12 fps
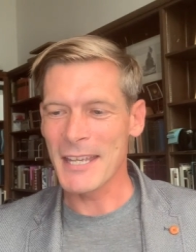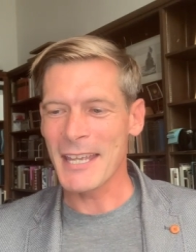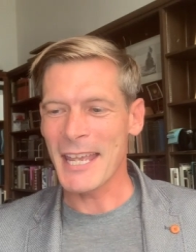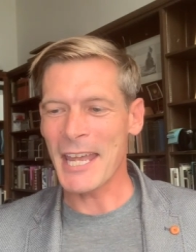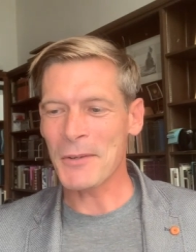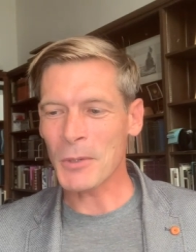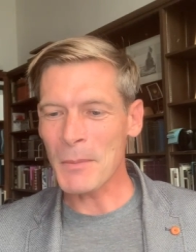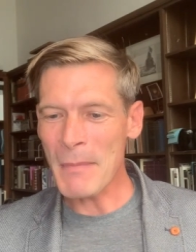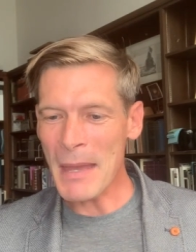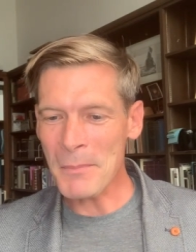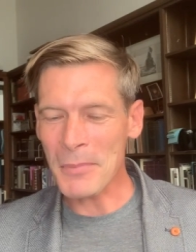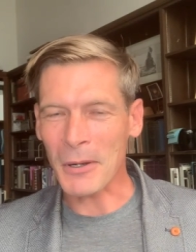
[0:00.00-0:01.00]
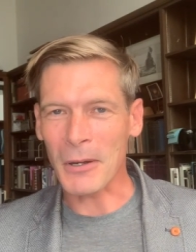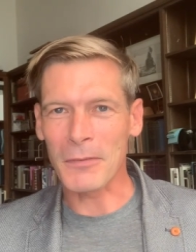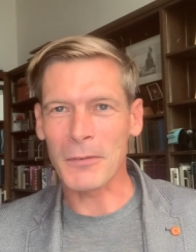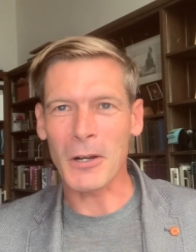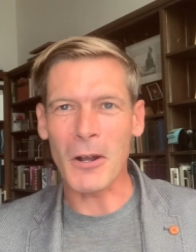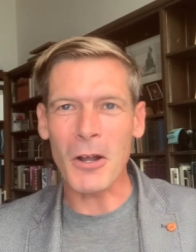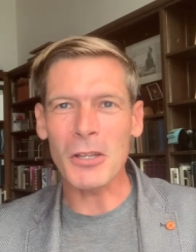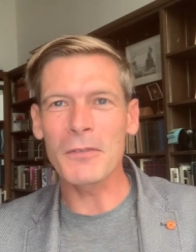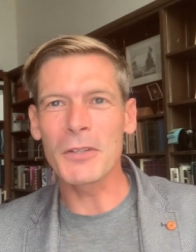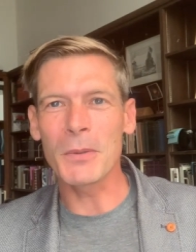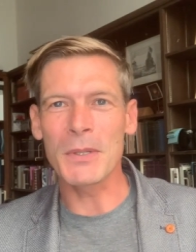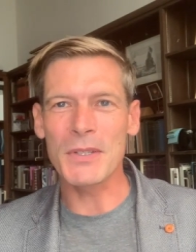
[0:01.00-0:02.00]
And remember, for all of
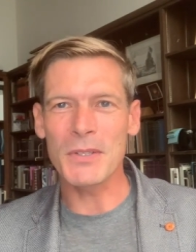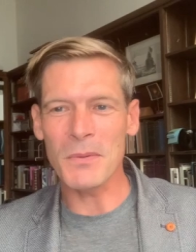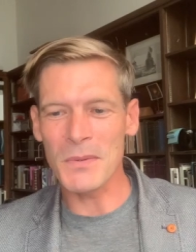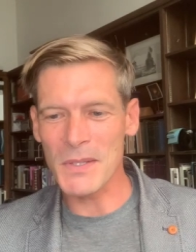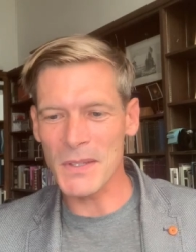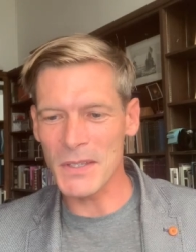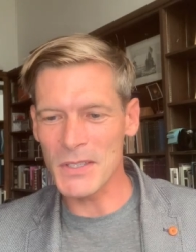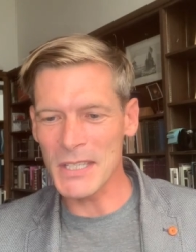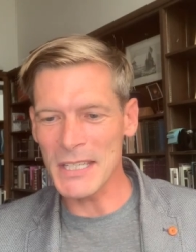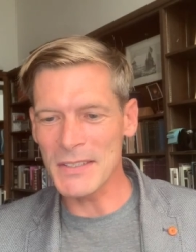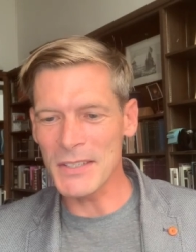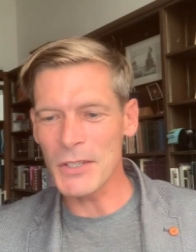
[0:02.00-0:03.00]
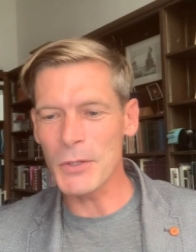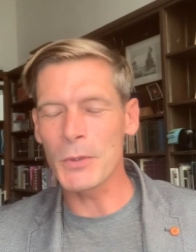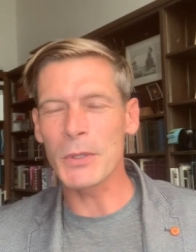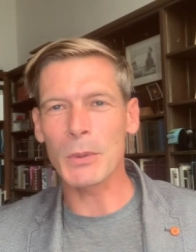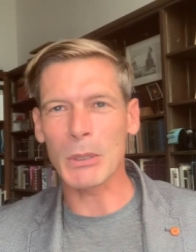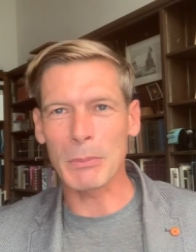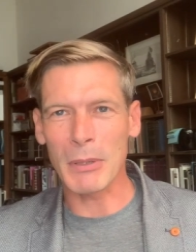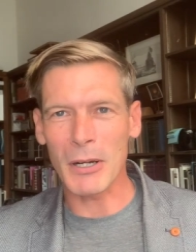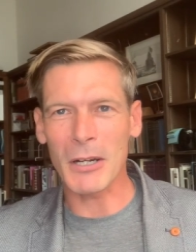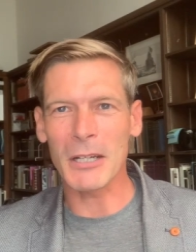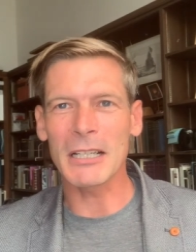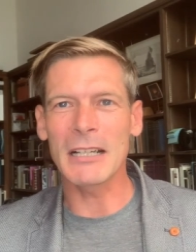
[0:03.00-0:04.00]
you as students at the GTU, you were
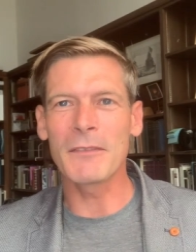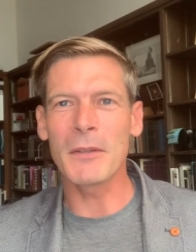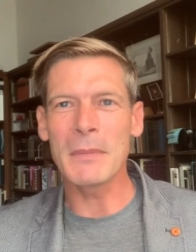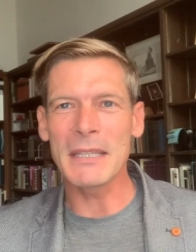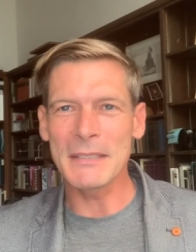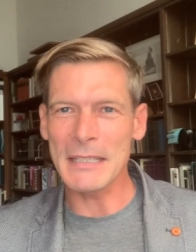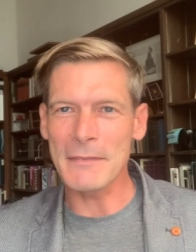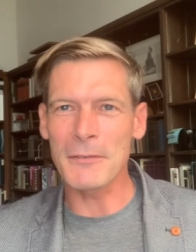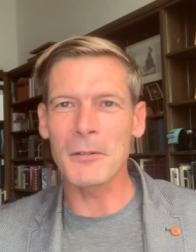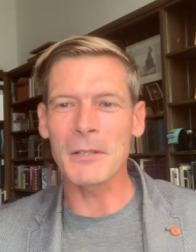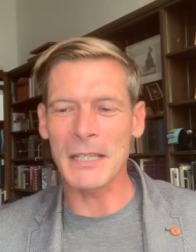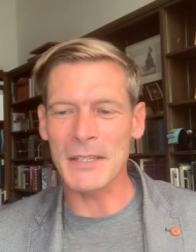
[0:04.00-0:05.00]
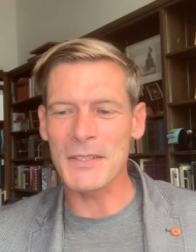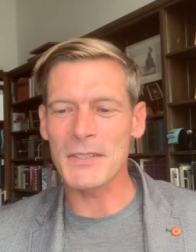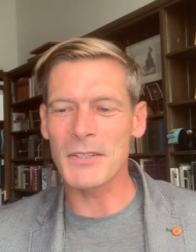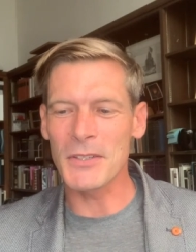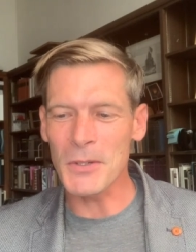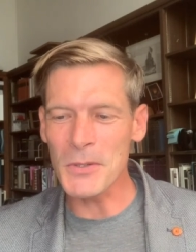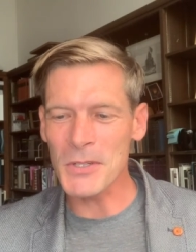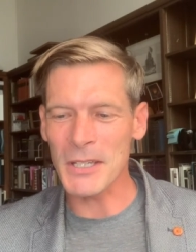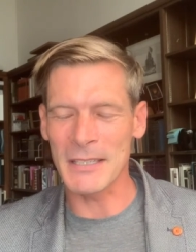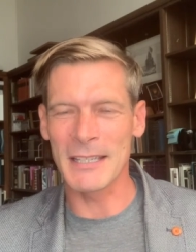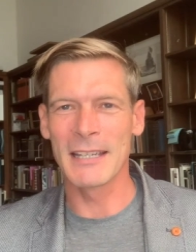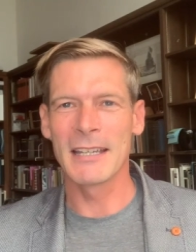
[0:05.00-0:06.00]
part of a medieval
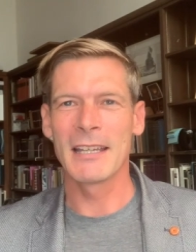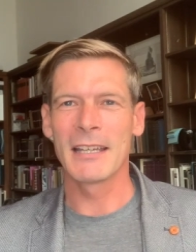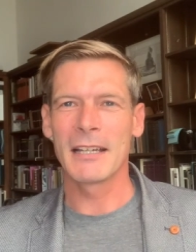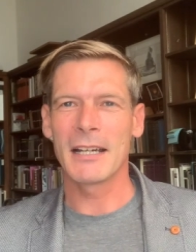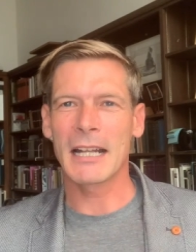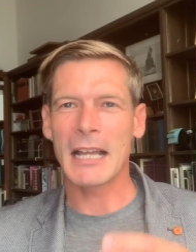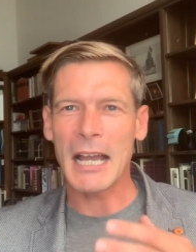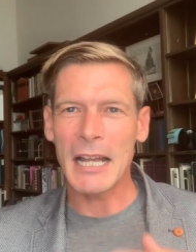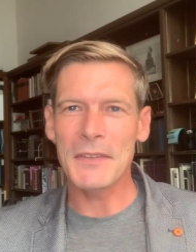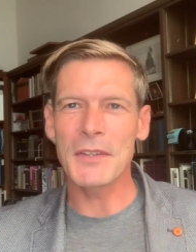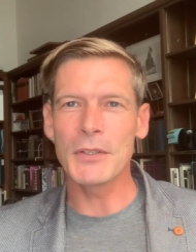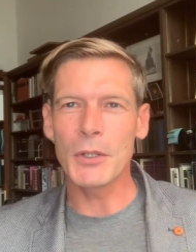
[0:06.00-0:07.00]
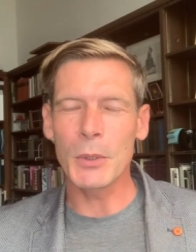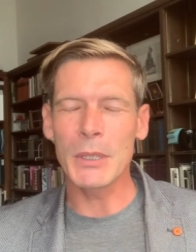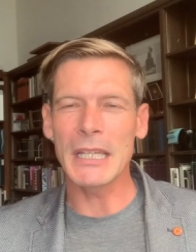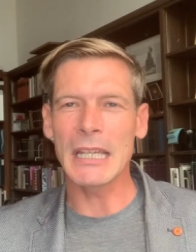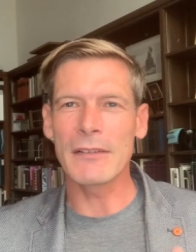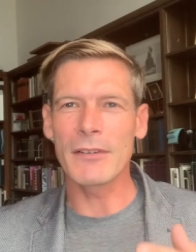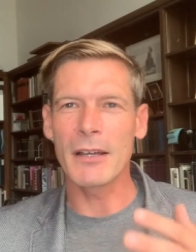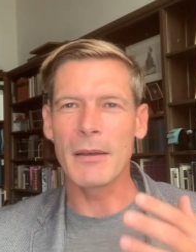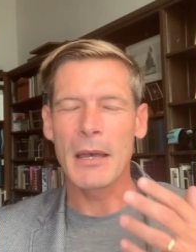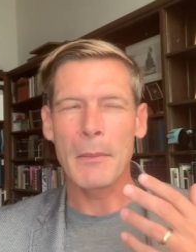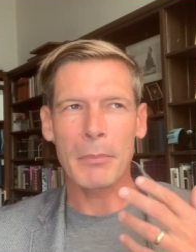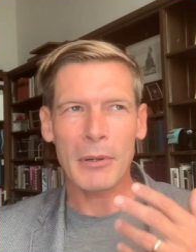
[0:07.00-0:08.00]
institution, a continuity of a
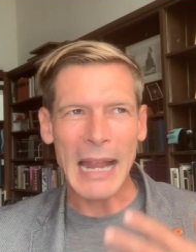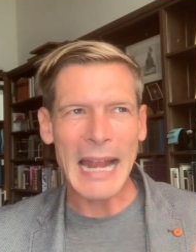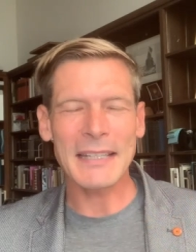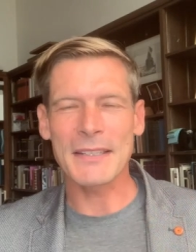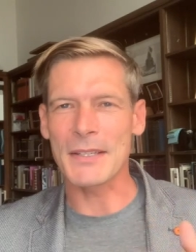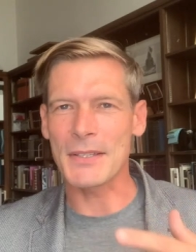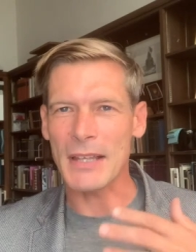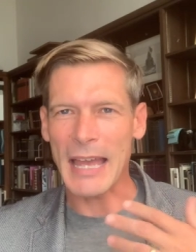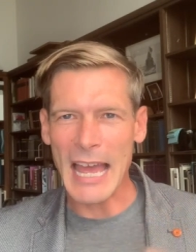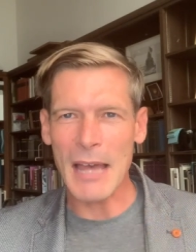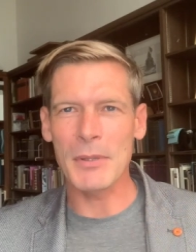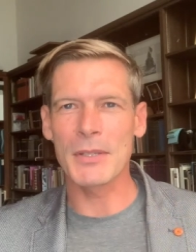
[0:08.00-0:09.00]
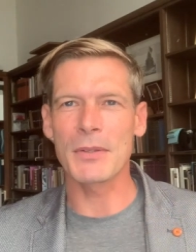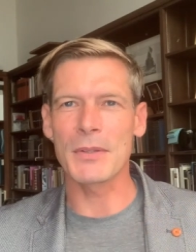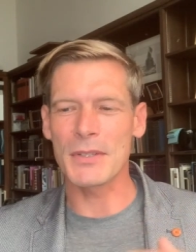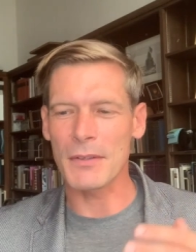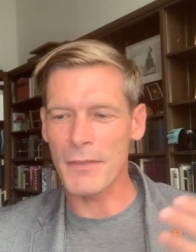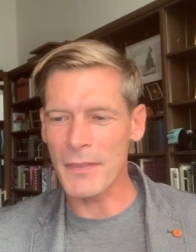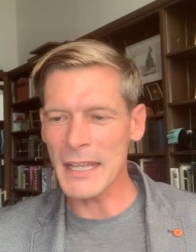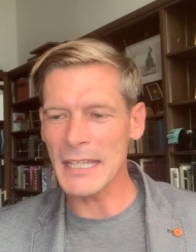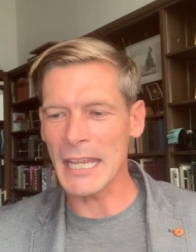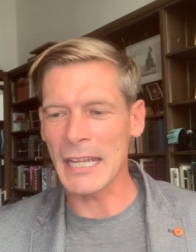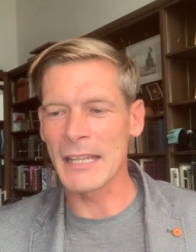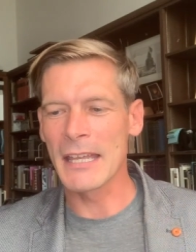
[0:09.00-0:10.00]
practice, a habitus of
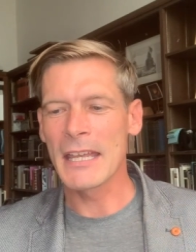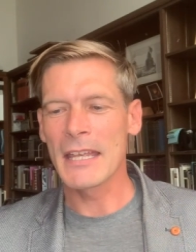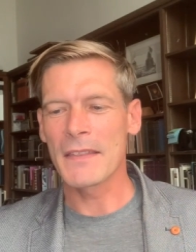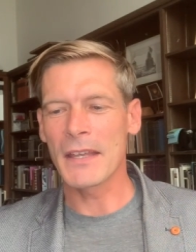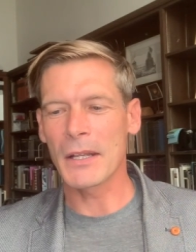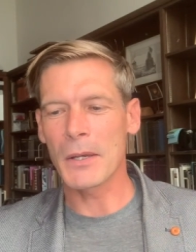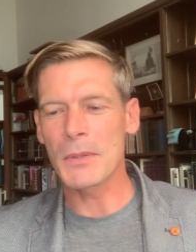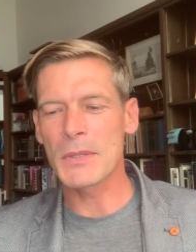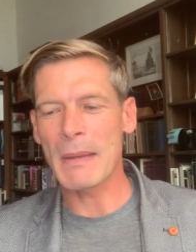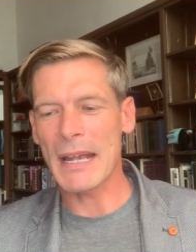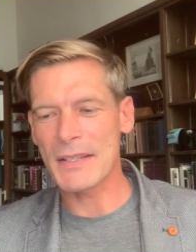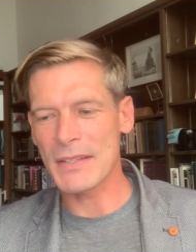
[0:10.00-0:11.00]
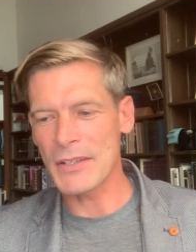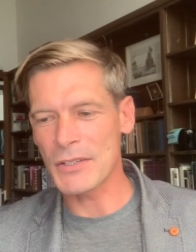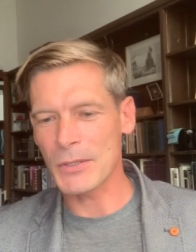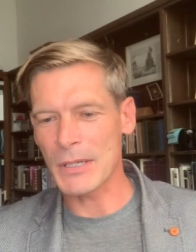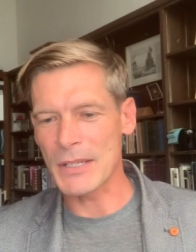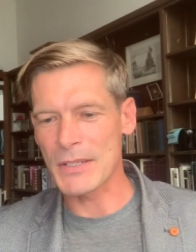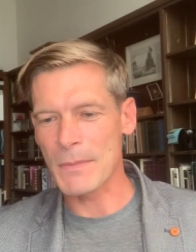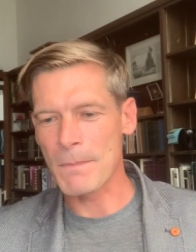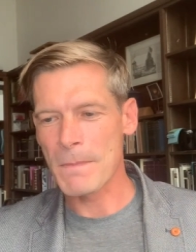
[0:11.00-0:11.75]
thinking that goes back centuries.